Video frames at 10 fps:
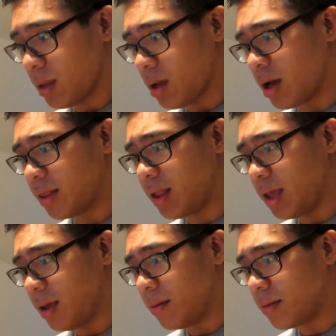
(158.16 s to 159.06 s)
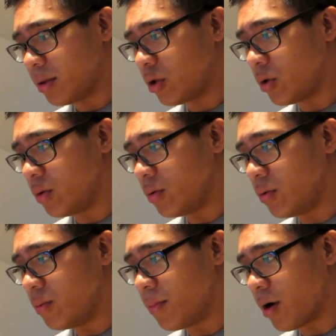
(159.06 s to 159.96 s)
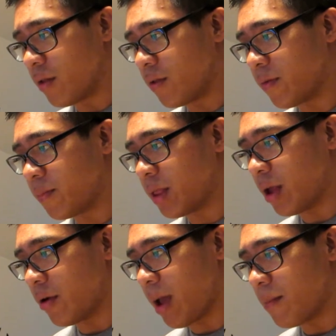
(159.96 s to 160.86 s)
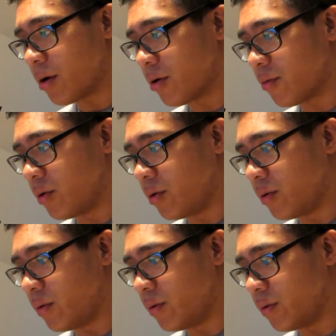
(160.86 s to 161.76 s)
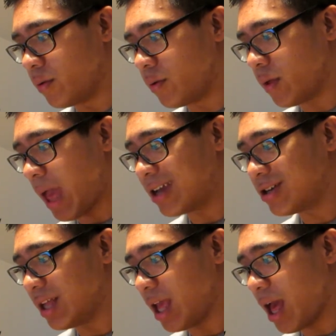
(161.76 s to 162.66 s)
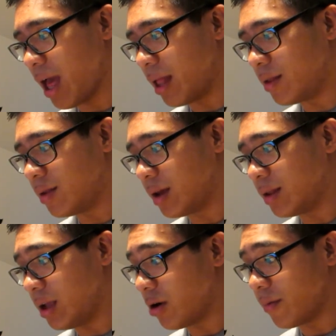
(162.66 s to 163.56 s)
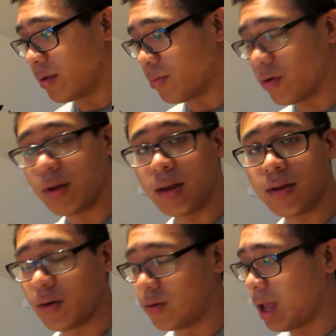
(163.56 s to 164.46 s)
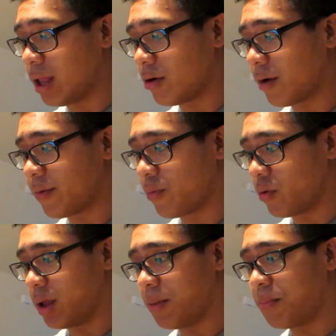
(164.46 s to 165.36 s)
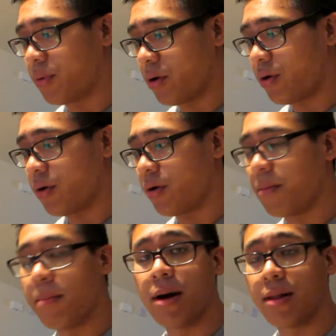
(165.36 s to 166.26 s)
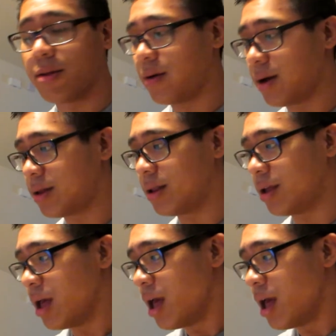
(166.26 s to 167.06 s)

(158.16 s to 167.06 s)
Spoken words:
The 2 Martin's potato hamburger rolls actually had 16 grams of protein, so 8 grams of protein per bun. So actually,